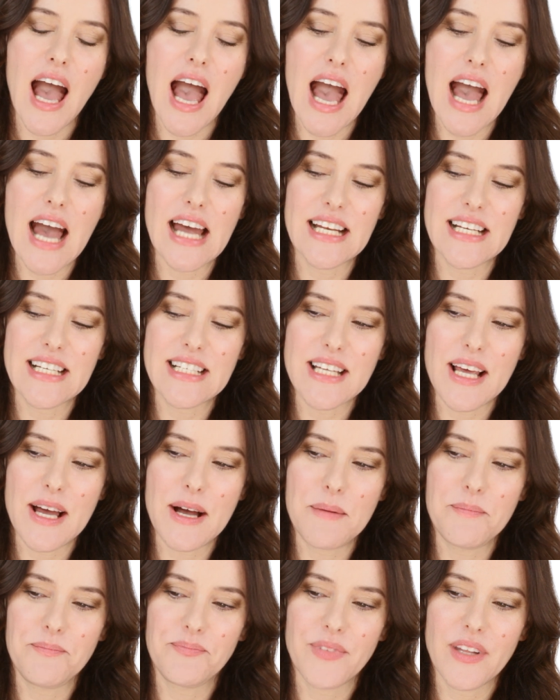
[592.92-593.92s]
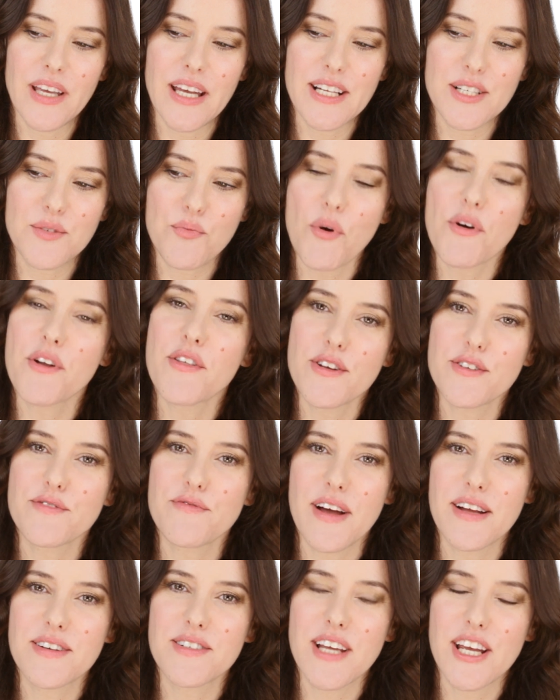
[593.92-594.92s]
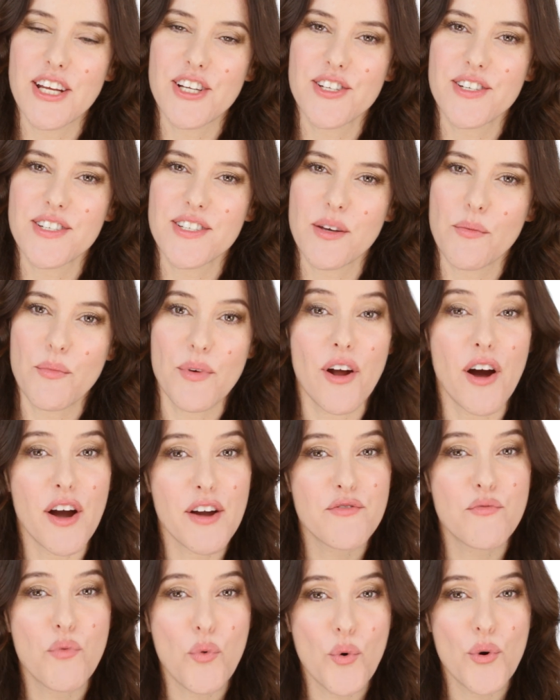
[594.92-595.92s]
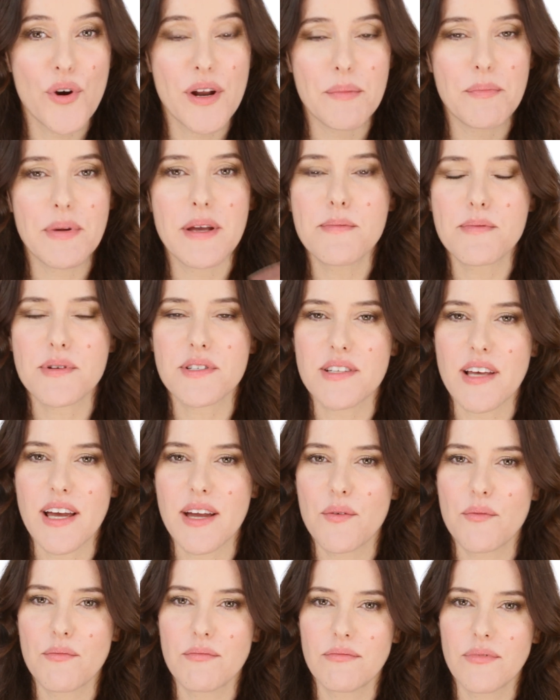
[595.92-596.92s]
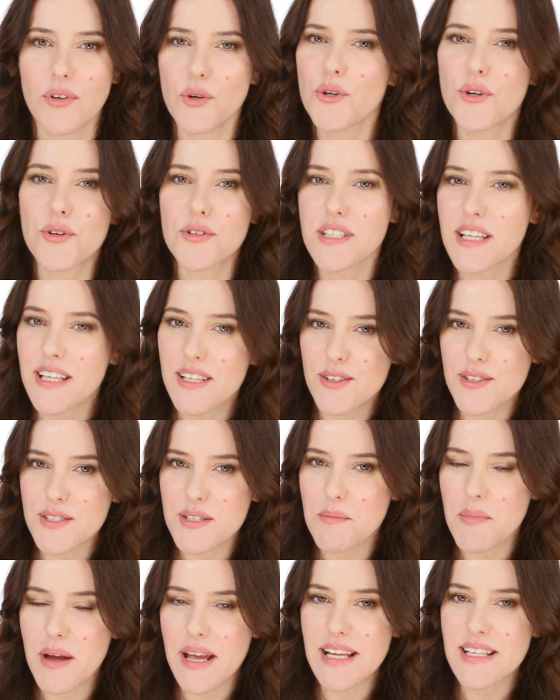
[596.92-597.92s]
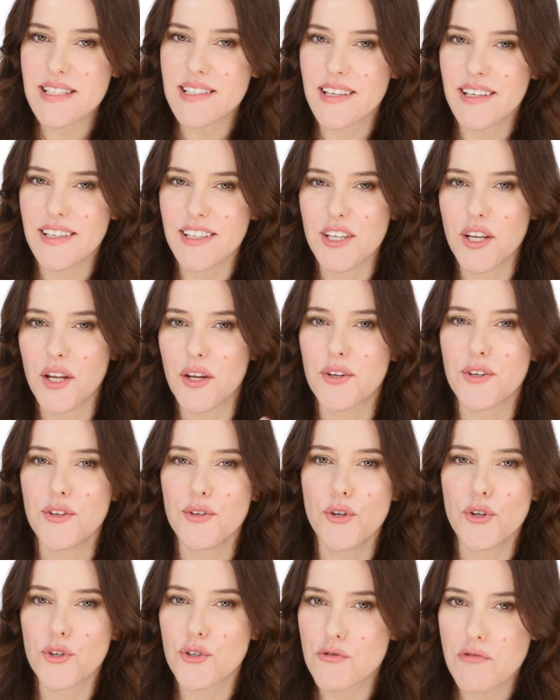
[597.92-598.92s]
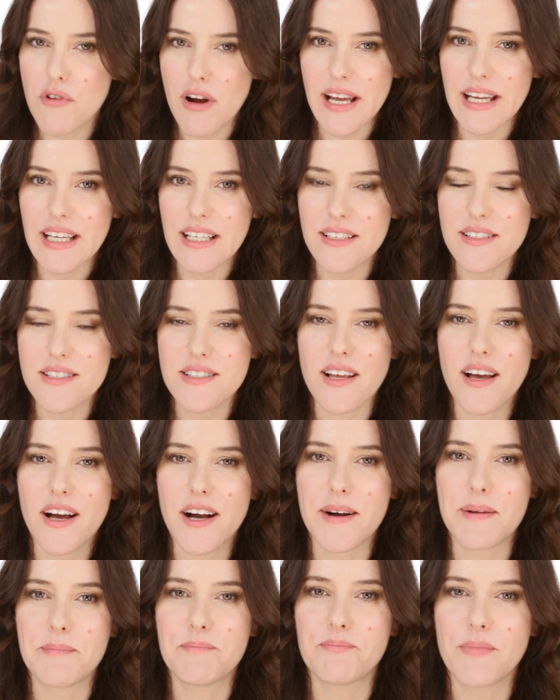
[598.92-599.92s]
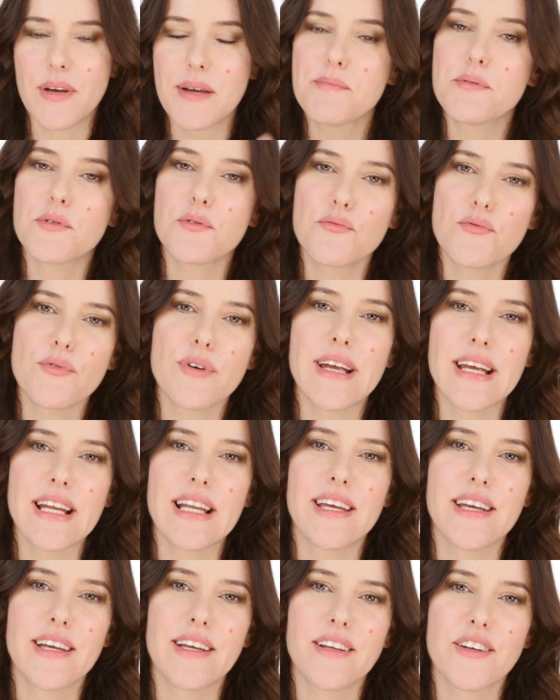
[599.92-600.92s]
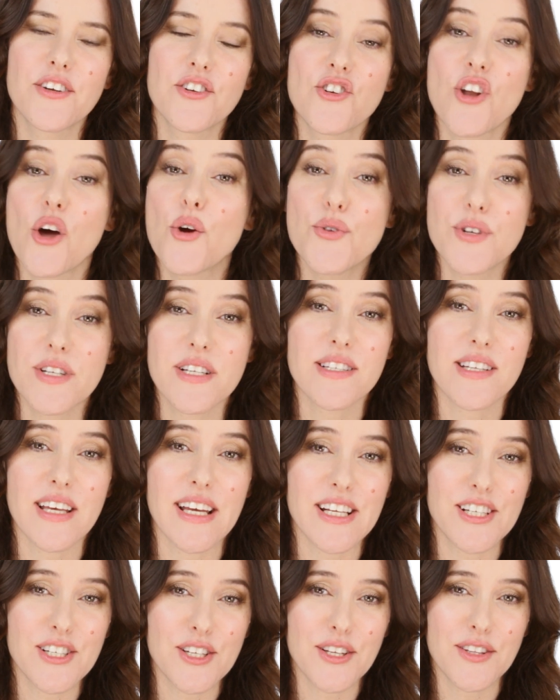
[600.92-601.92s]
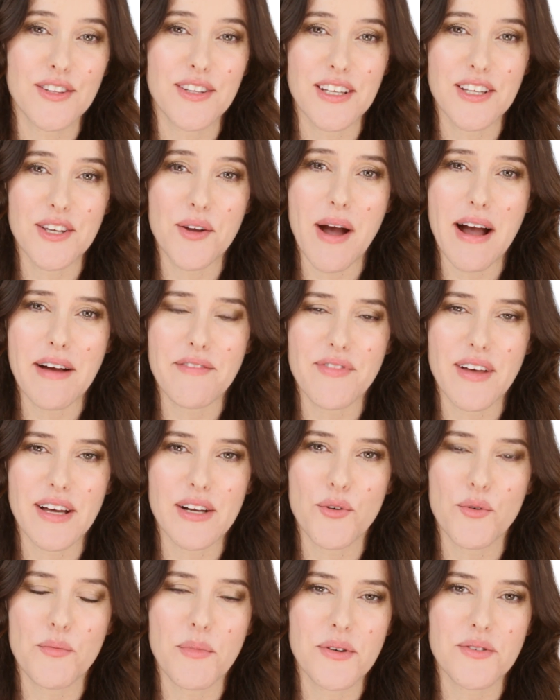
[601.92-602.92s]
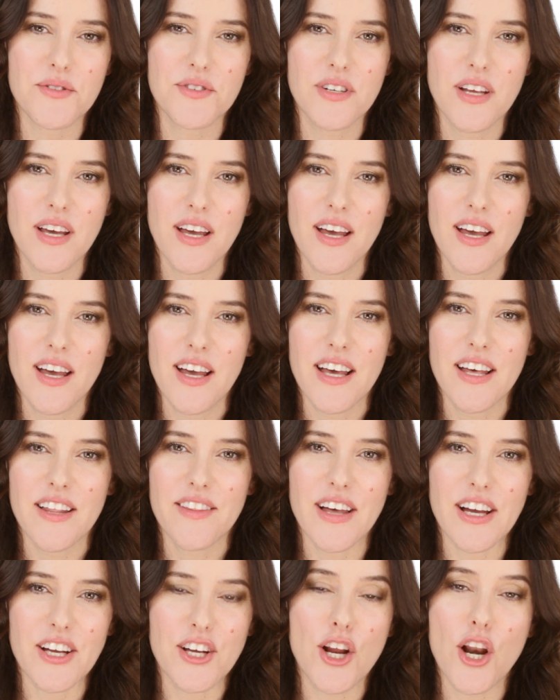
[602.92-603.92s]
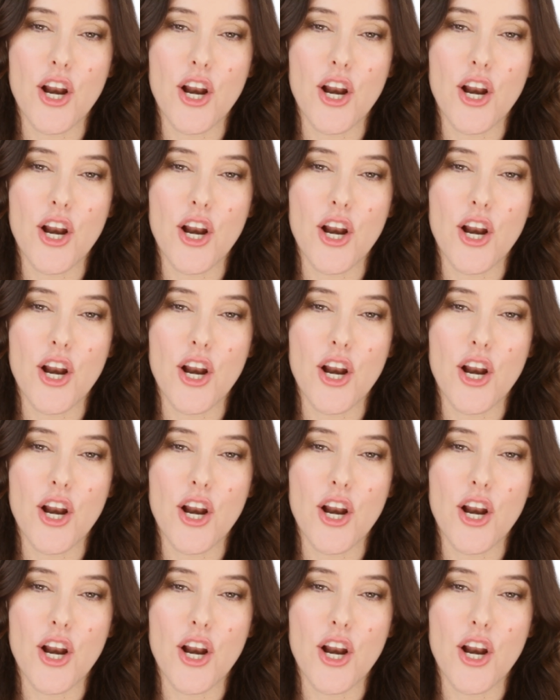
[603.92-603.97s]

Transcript: And um, it's one of those foundations that when I've worn it, people say, "Oh, your skin looks amazing. You know, you look great." Um, people really notice it that you have that almost that